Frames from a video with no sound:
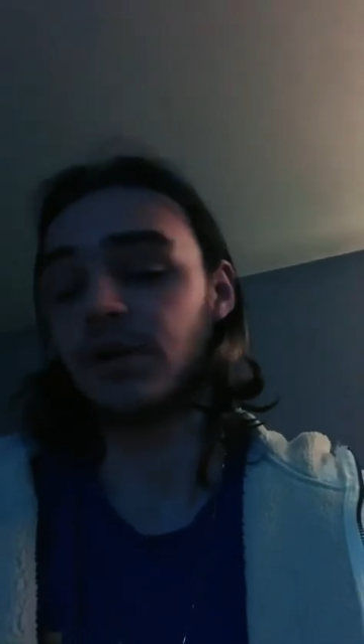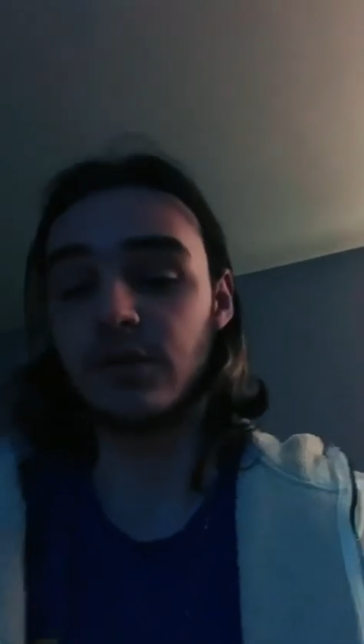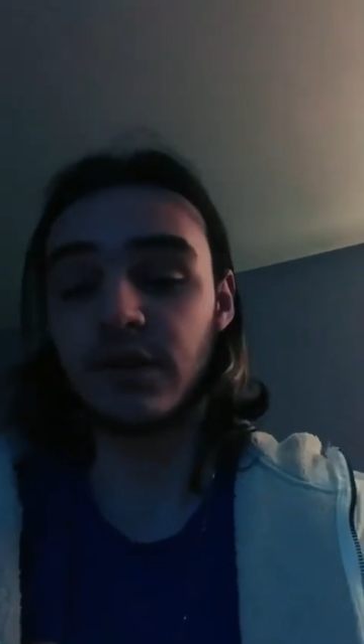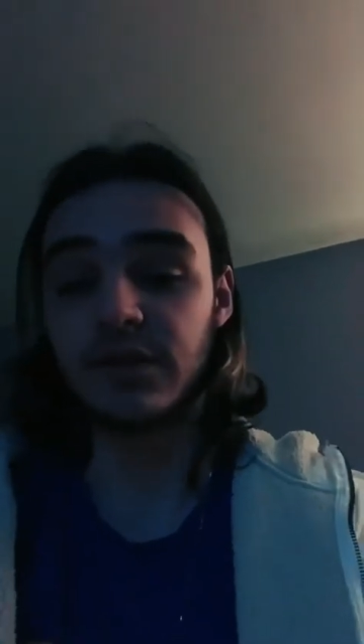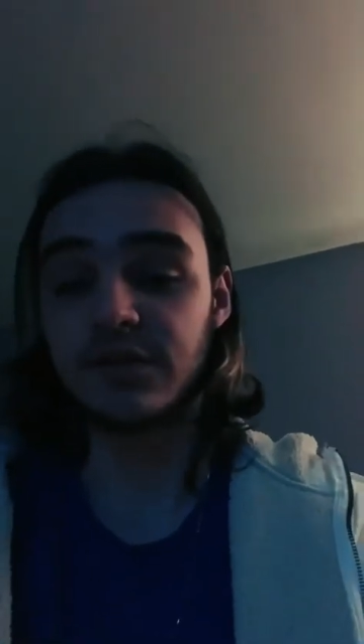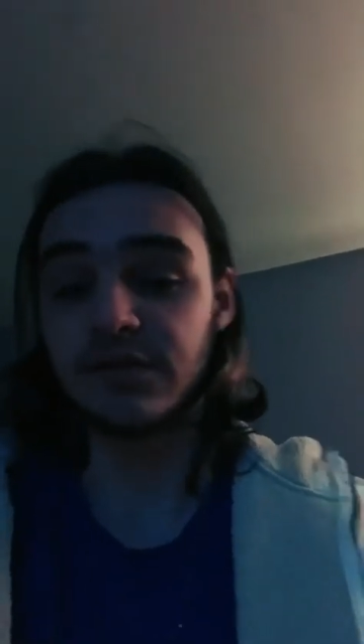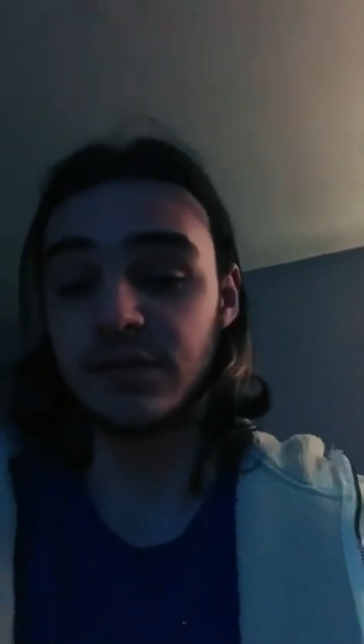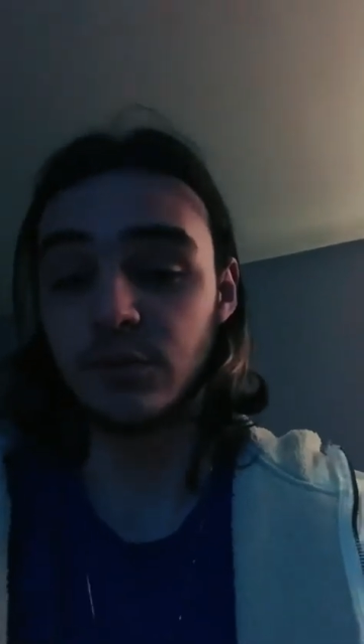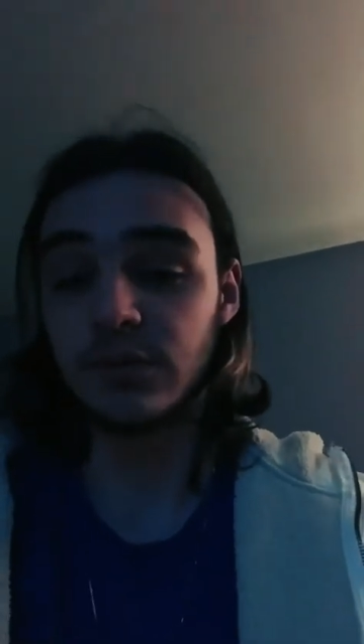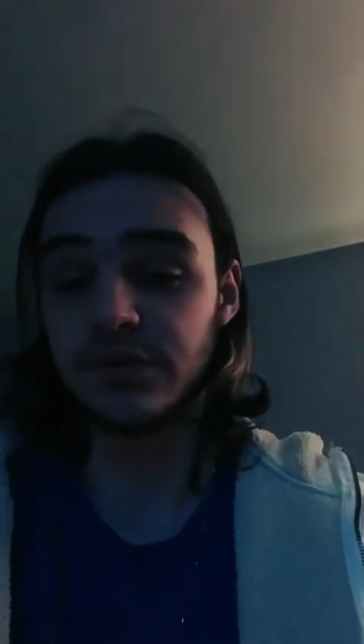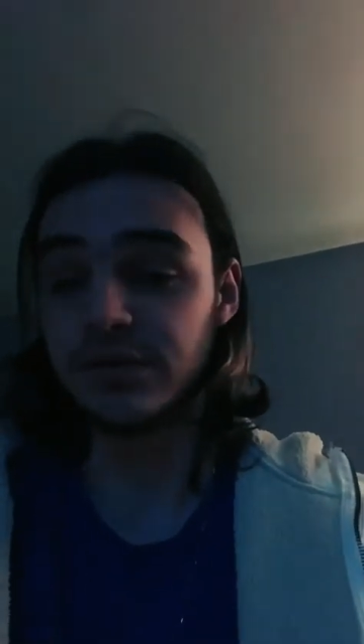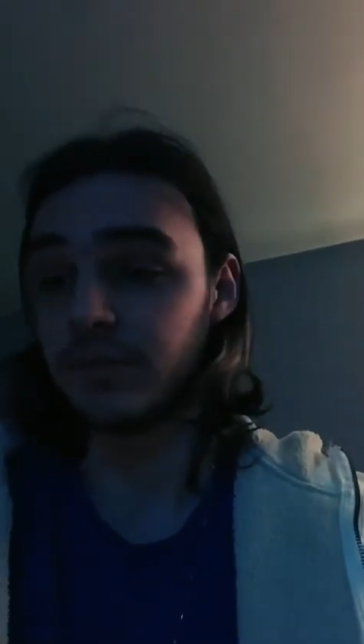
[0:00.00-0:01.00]
I'd like to see
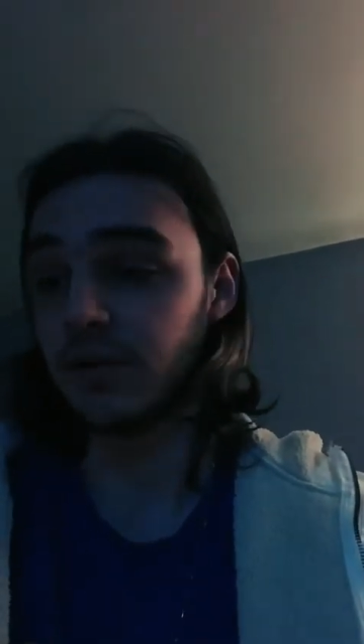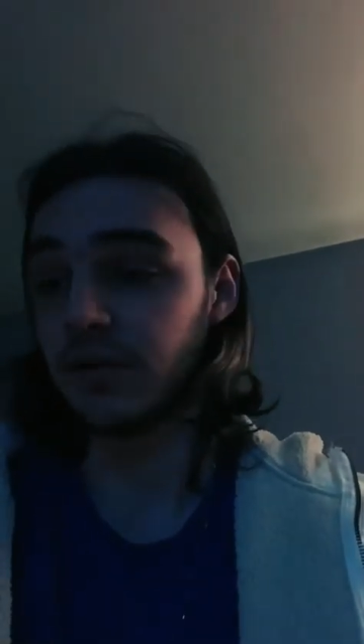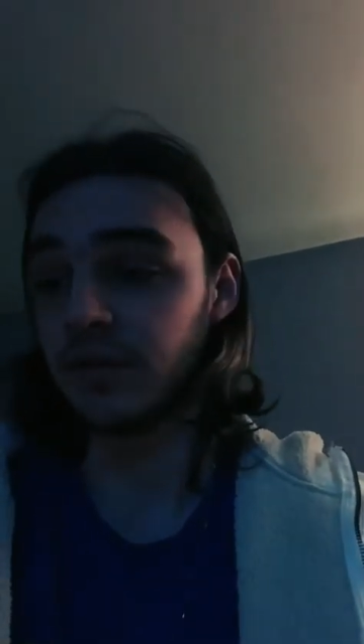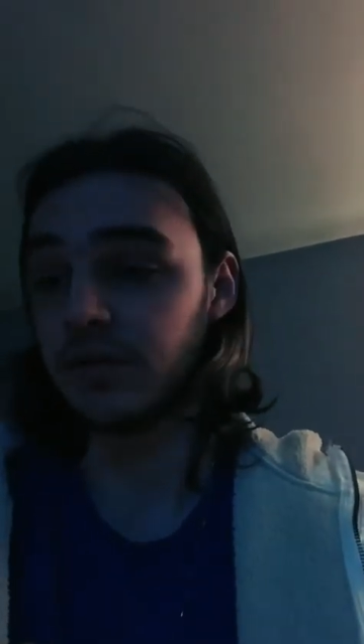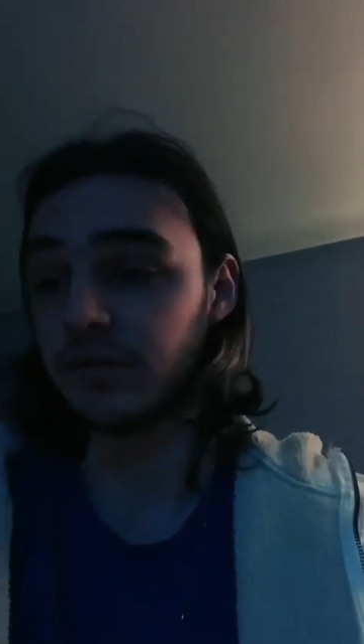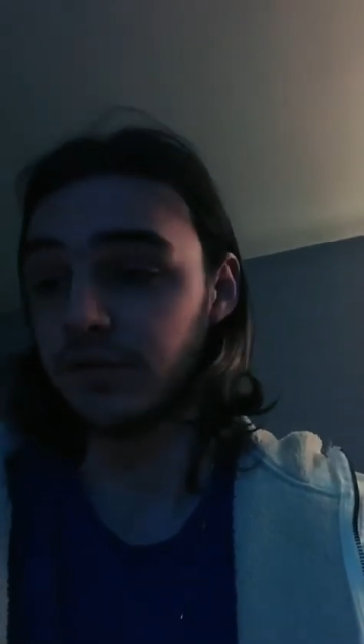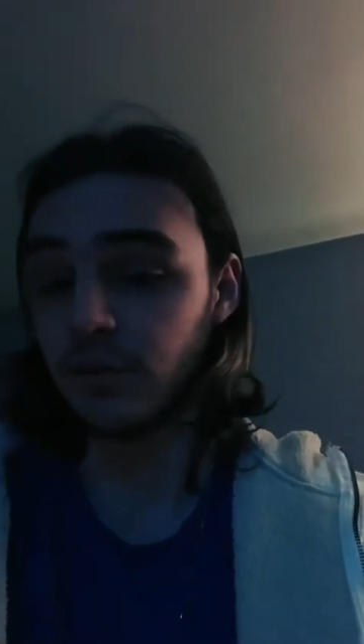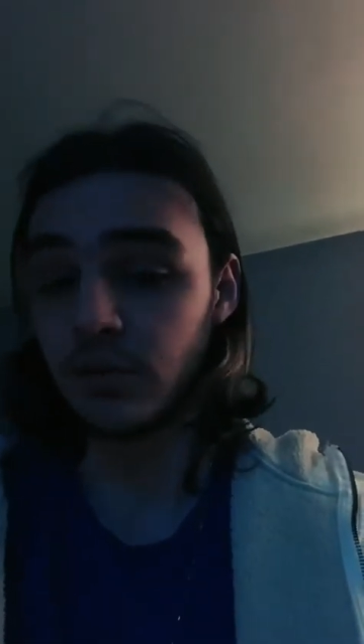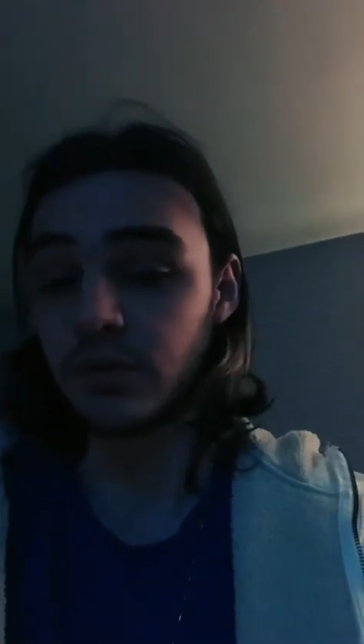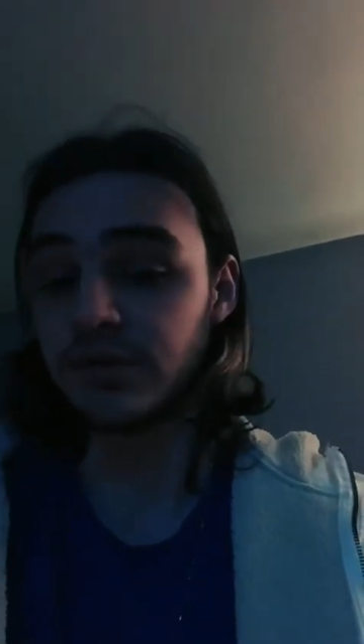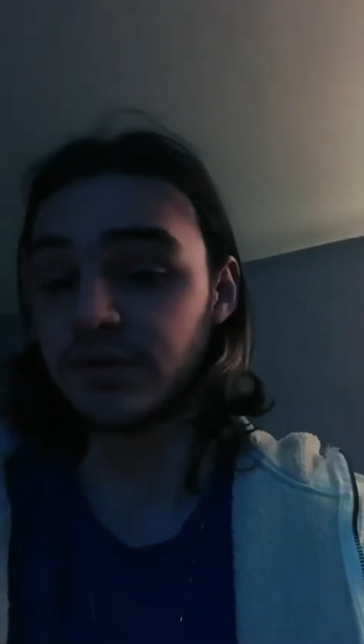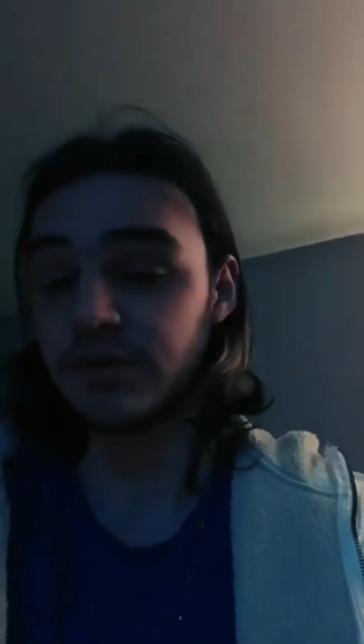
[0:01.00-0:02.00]
Will Smith
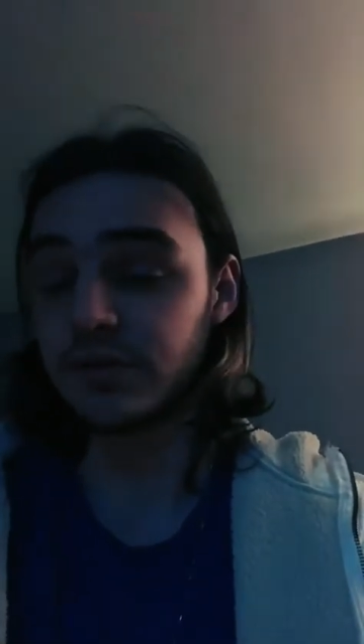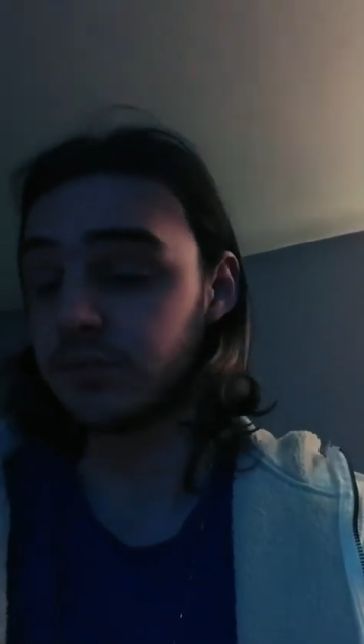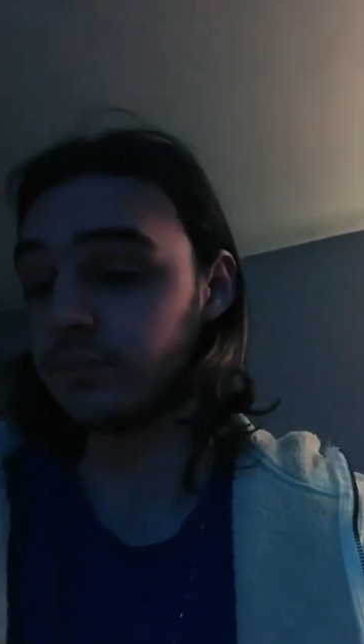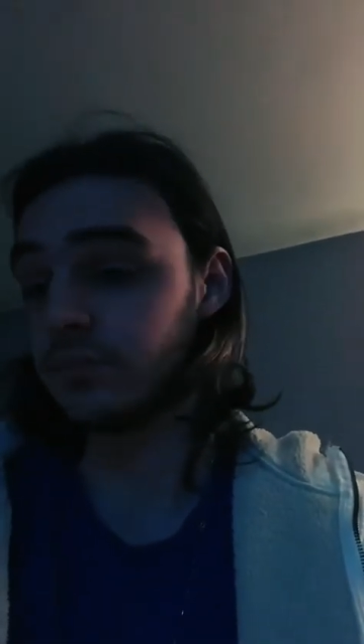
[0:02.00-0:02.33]
divorce,